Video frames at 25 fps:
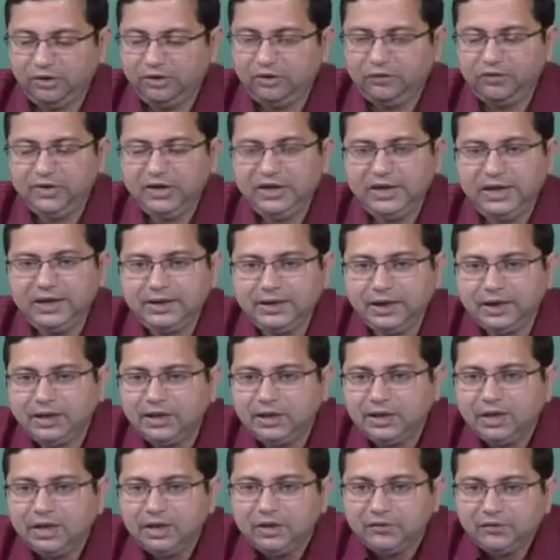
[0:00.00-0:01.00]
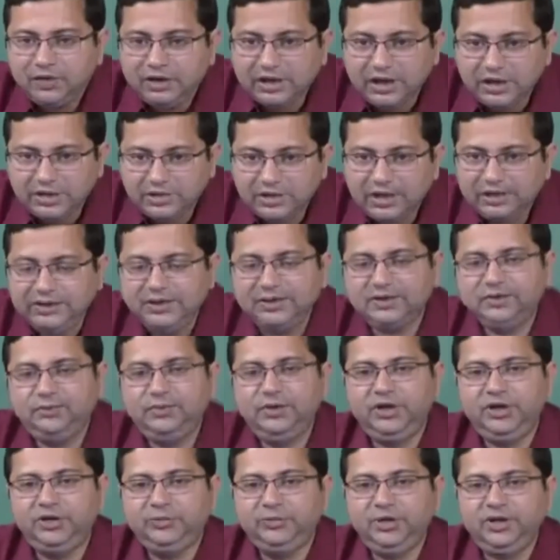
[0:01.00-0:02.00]
So, how do we get it? We conduct
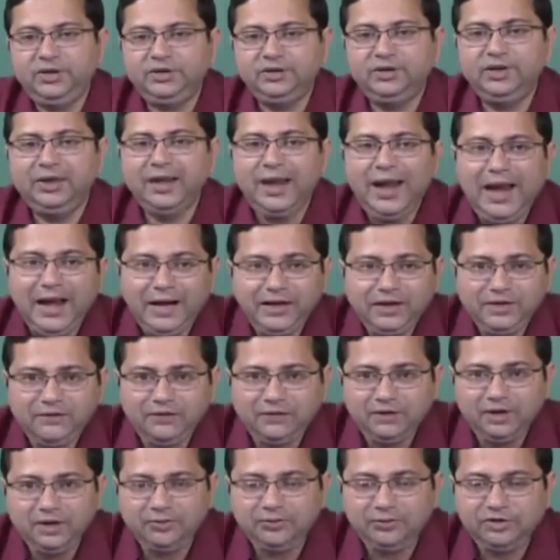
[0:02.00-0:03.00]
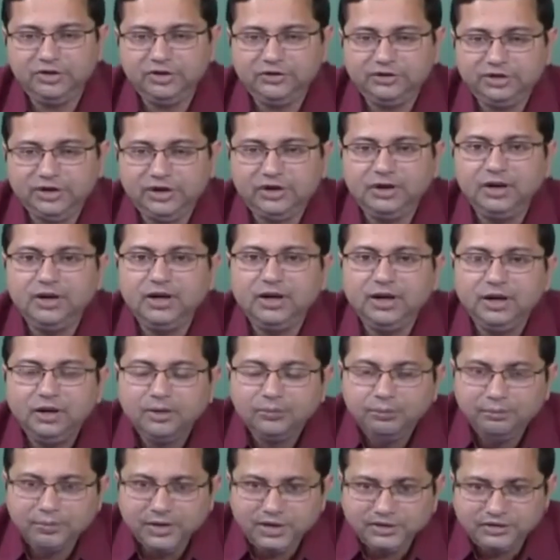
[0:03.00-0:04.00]
experiments at different pressure,
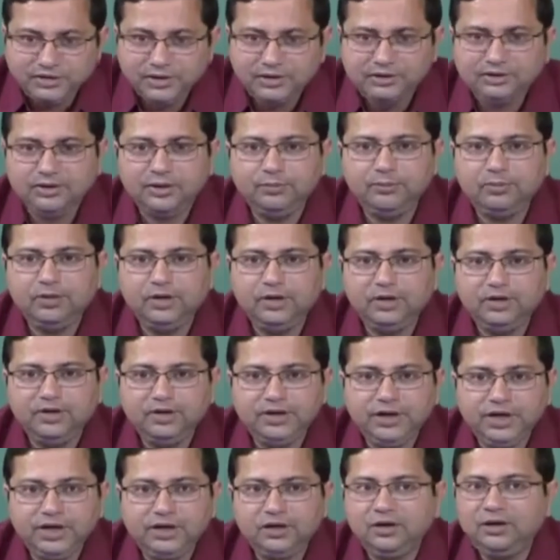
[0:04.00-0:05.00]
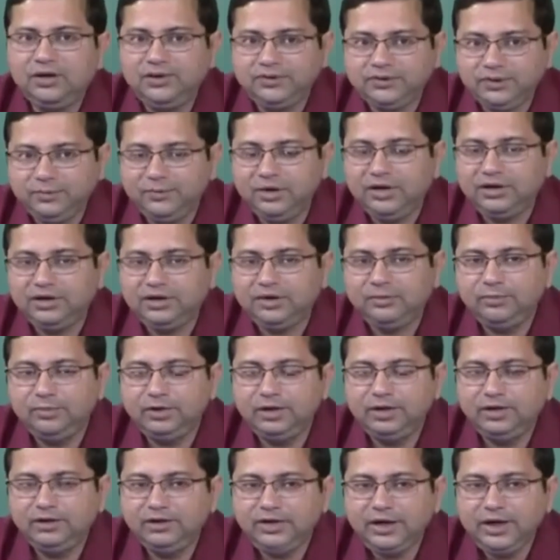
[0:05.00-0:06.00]
measure the burn rate or estimate the
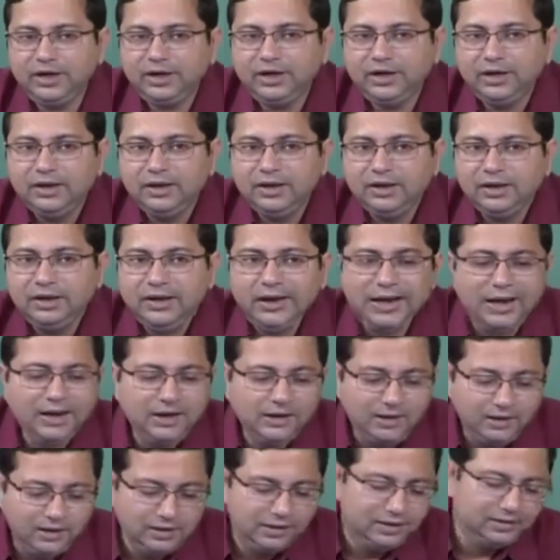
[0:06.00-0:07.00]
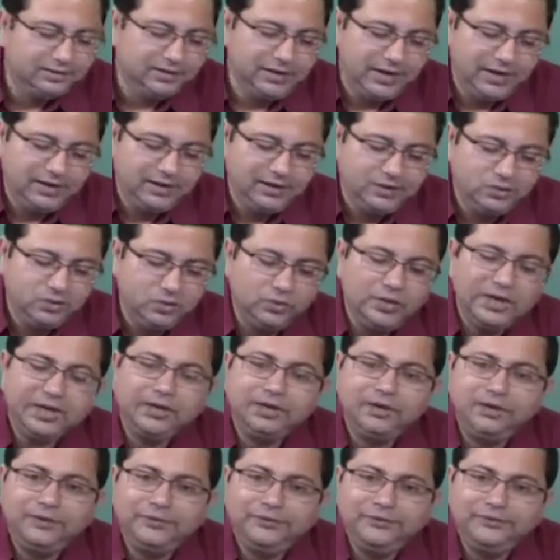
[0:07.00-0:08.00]
burn rate, and then do
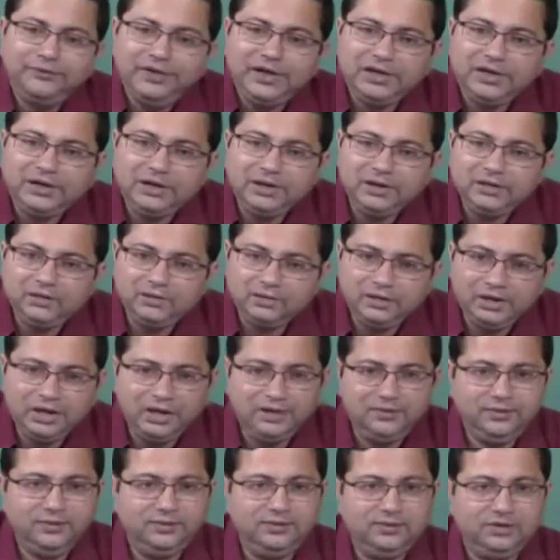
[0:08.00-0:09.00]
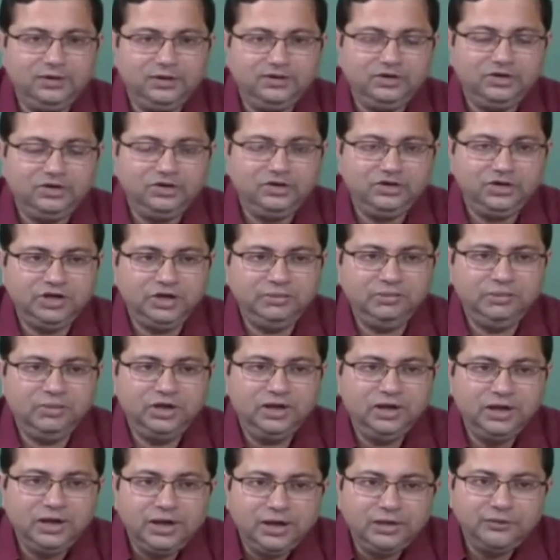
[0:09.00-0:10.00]
a curve fit to get this relationship,
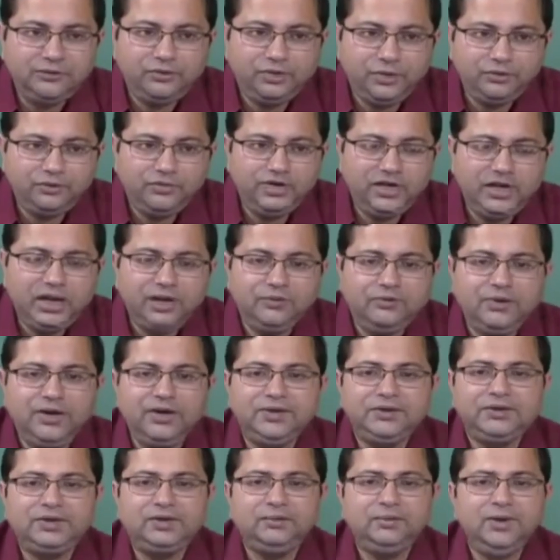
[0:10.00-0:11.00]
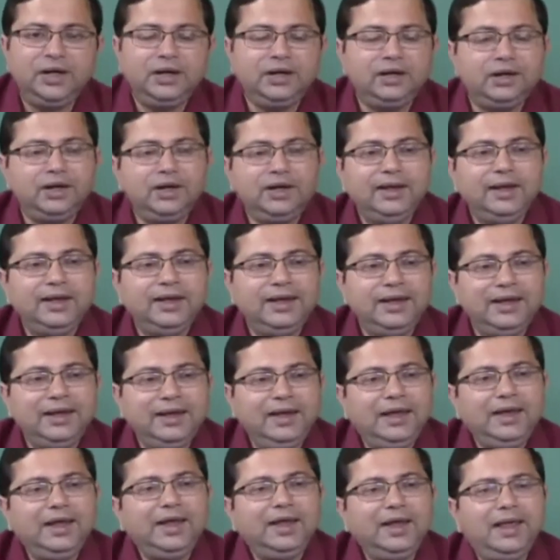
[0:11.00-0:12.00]
and from there we estimate
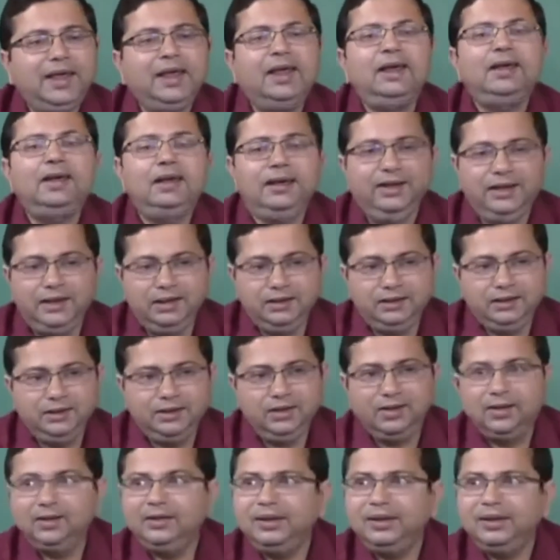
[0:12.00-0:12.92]
a and n.